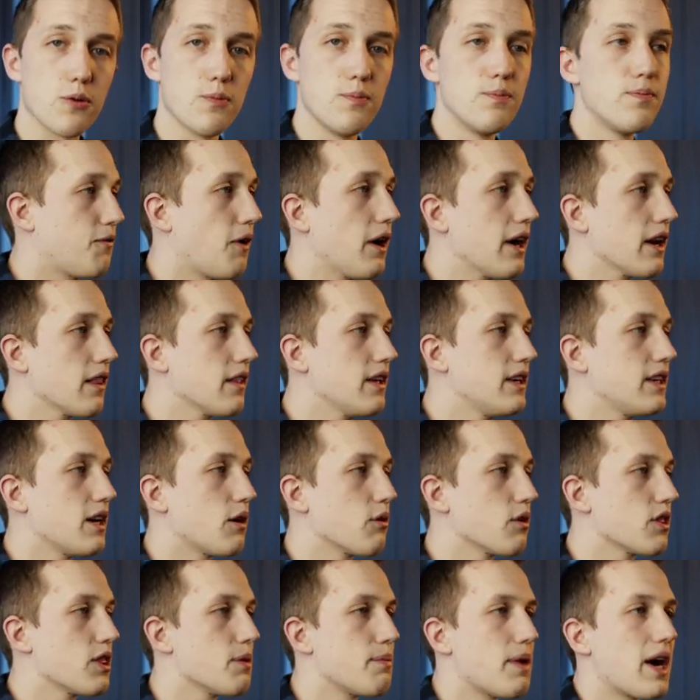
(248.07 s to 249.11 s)
And finally, down
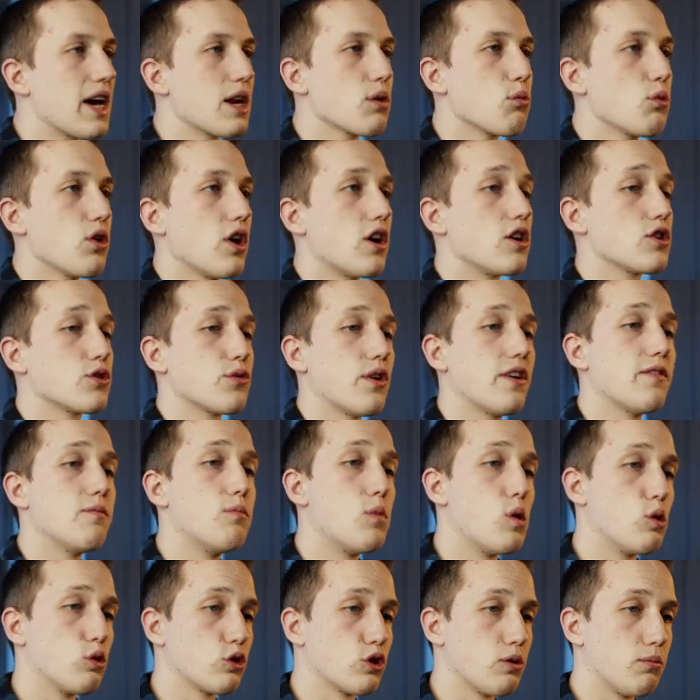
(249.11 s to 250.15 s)
at the bottom, we also have
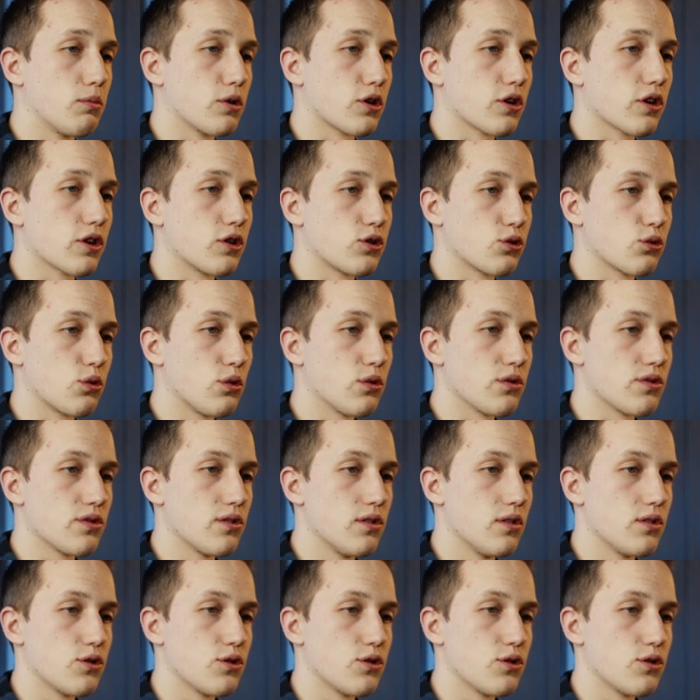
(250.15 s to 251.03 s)
motion blur controls.